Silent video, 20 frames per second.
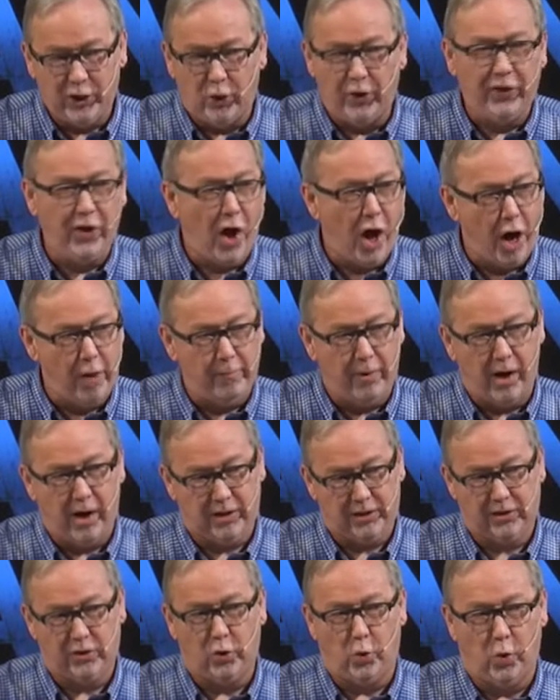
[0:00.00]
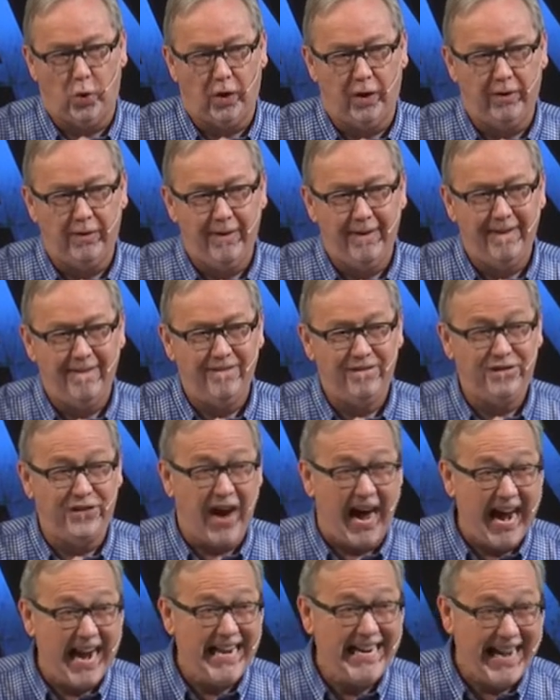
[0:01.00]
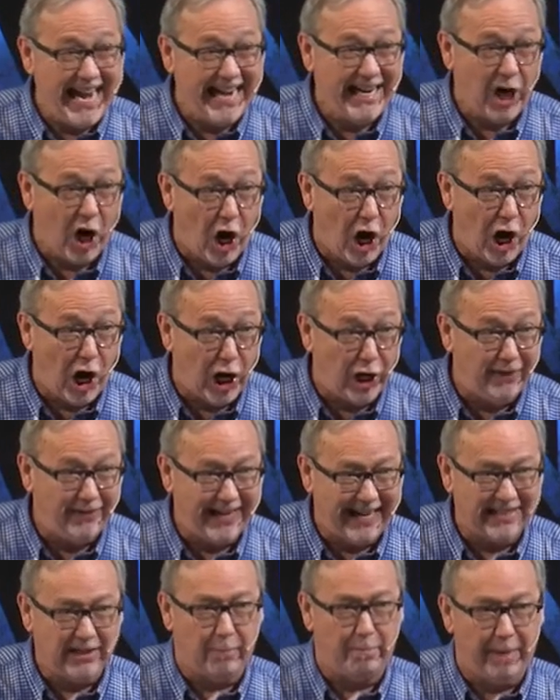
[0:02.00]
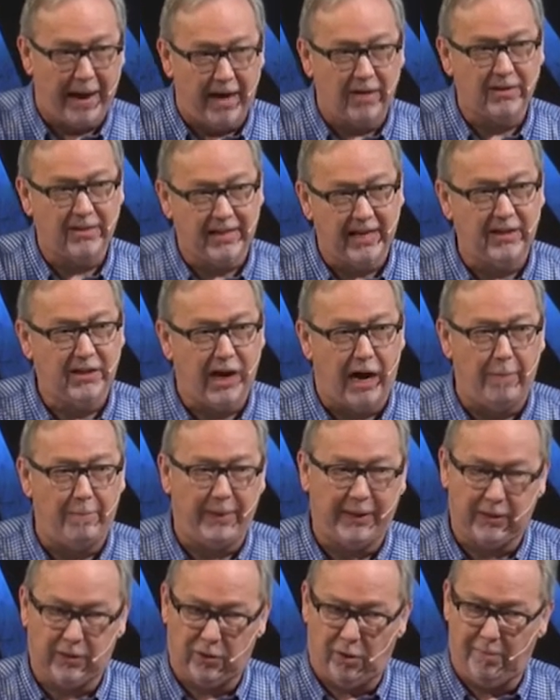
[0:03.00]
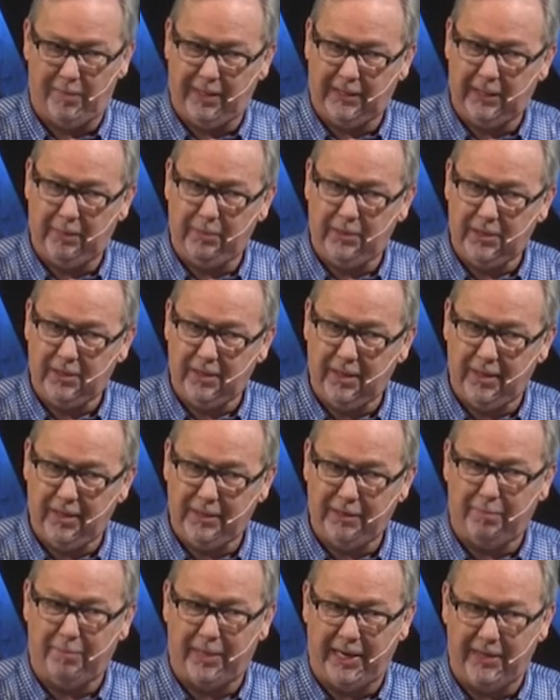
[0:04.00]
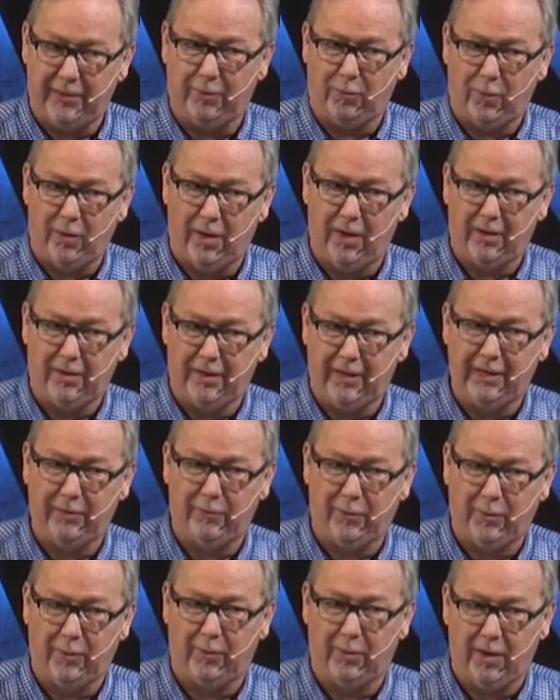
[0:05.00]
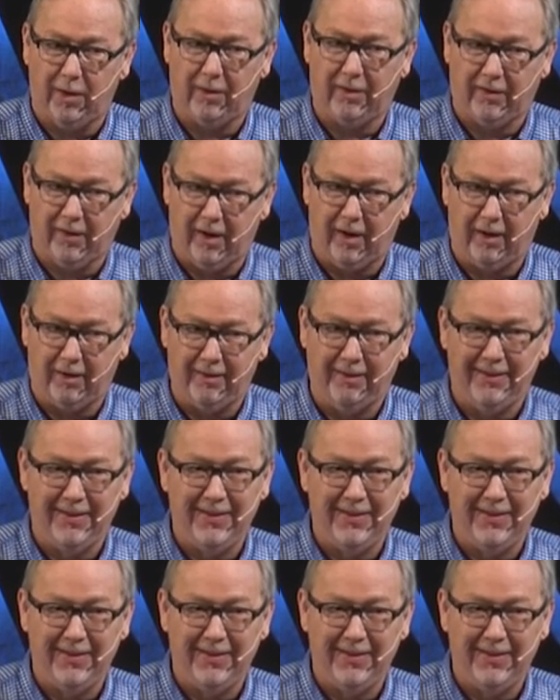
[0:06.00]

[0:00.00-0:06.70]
to the Hallmark store Find a card that's about said topic. Don't make the mistake of buying the wrong thing for the wrong thing.